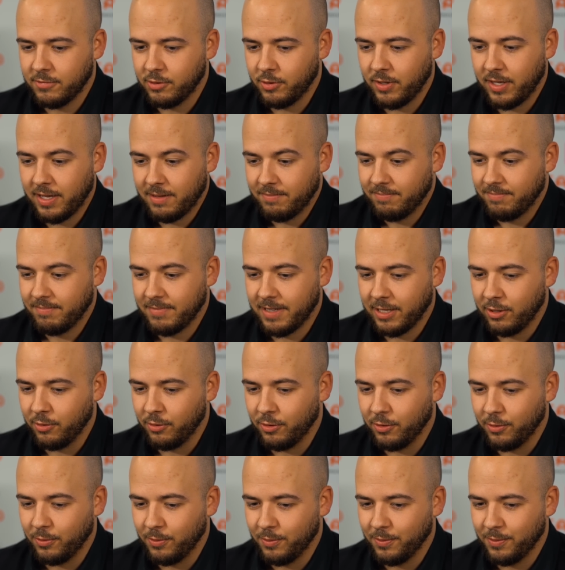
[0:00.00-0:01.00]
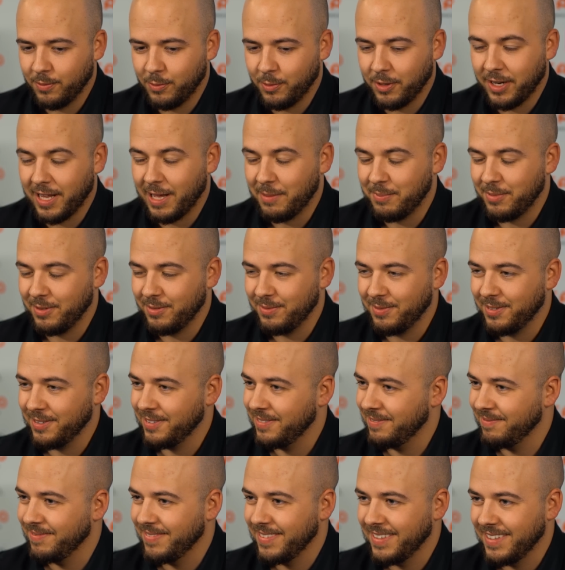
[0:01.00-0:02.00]
I don't know what happened, but
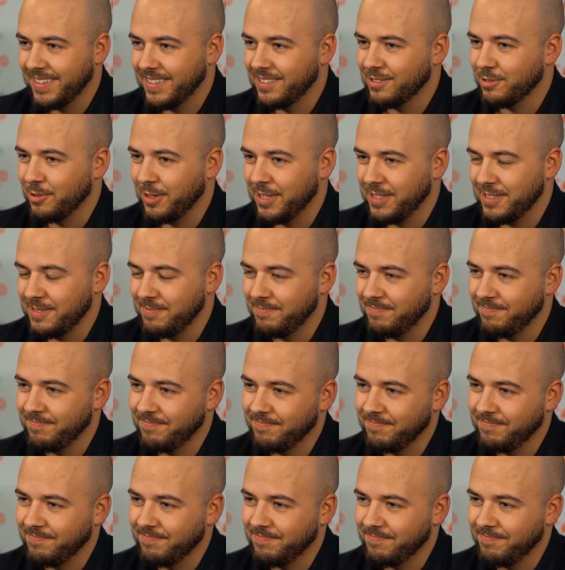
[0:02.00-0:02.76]
it's crazy.